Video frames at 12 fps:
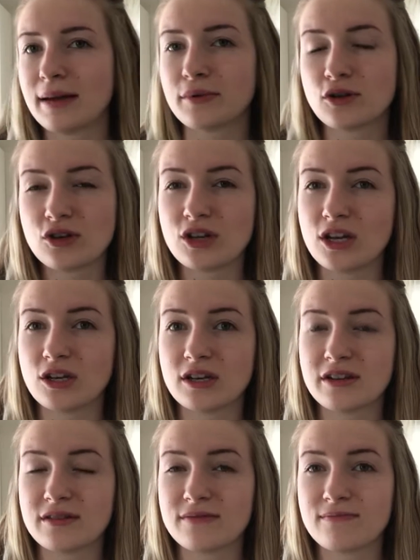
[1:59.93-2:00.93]
temperature
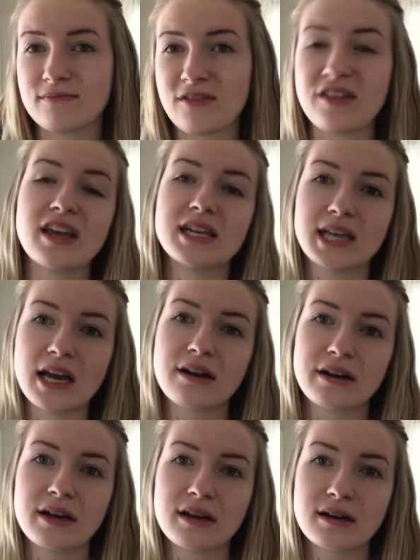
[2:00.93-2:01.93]
changes for the
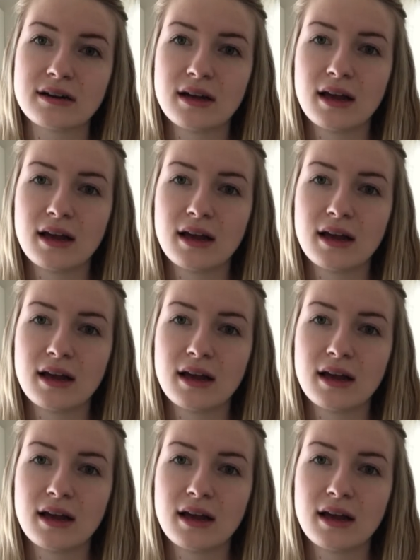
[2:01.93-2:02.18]
entire year.